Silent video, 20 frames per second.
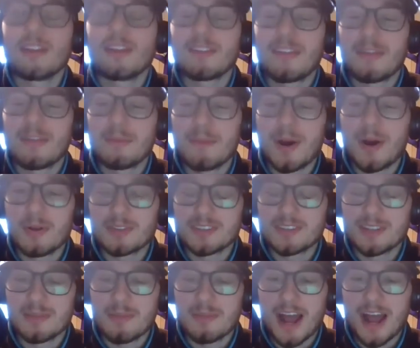and then the
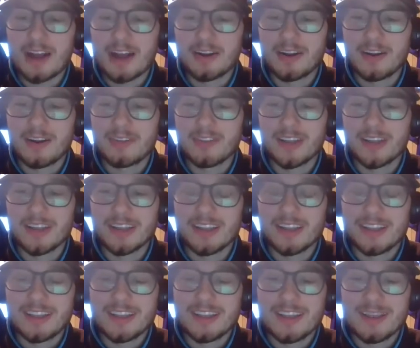mountains in the background. Like
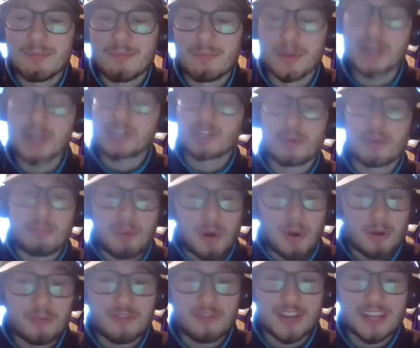picture
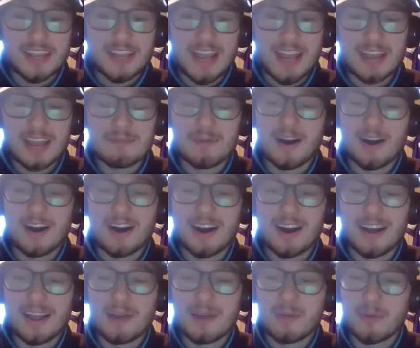perfect game.
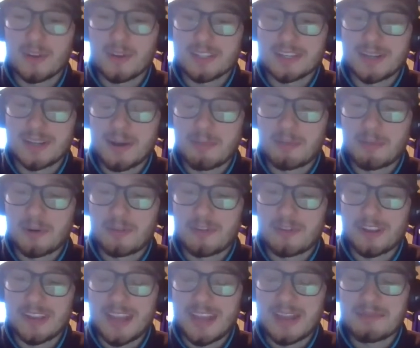It wasn't a
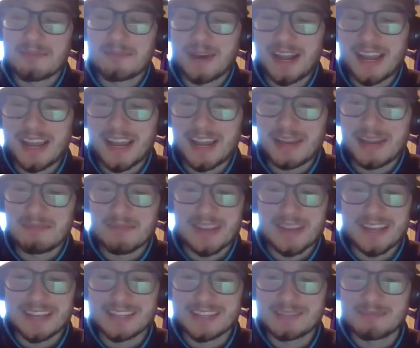perfect game by any
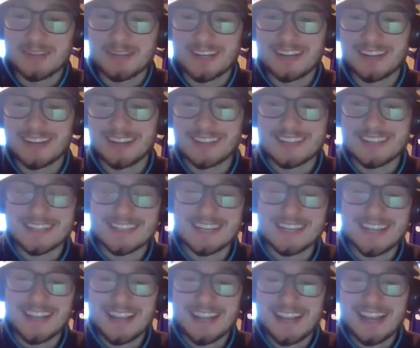means because
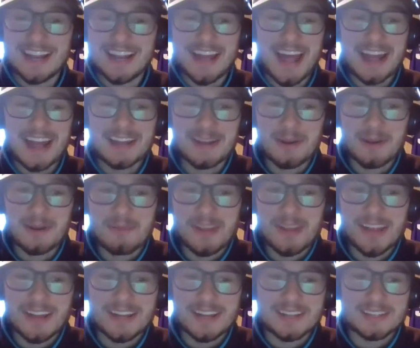it ended up
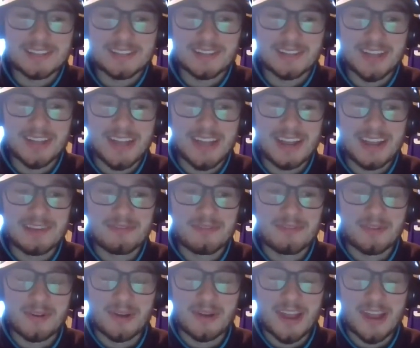getting delayed
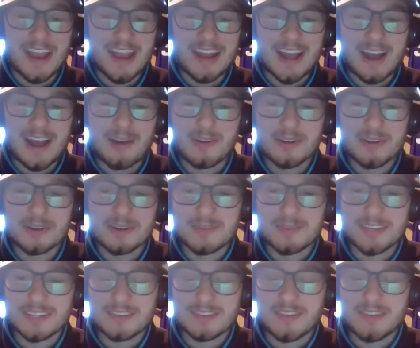for 8 hours
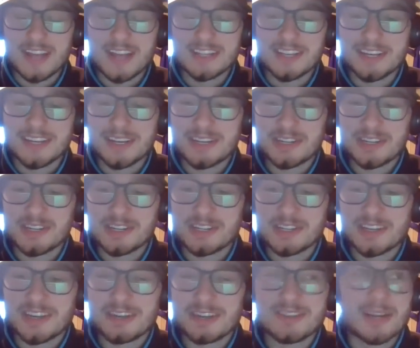because of ice
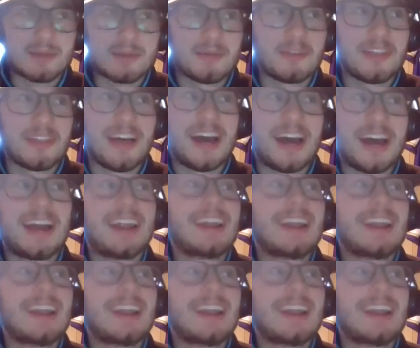conditions. Can you talk about that?